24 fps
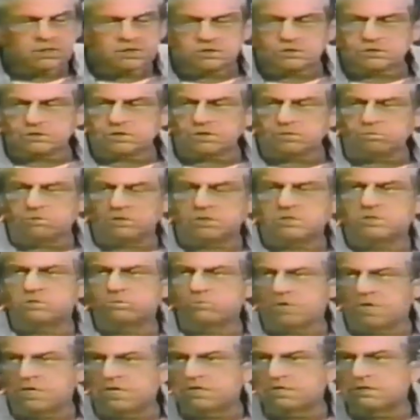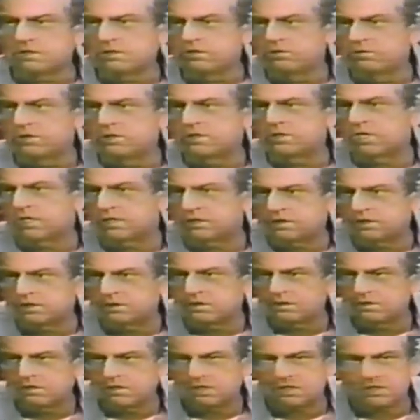She was the one who inducted
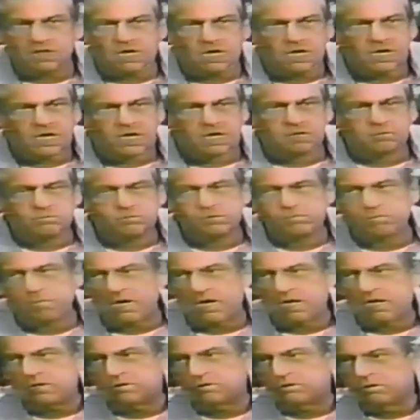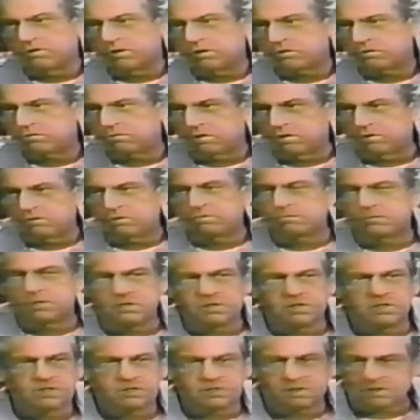atom spy Julius
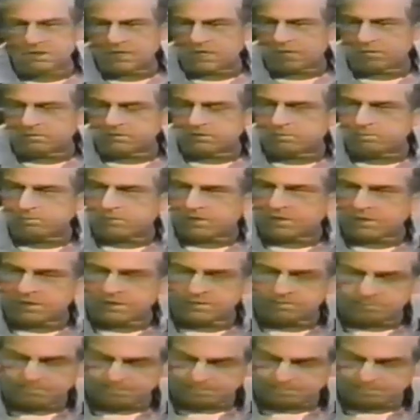Rosenberg into the Communist Party.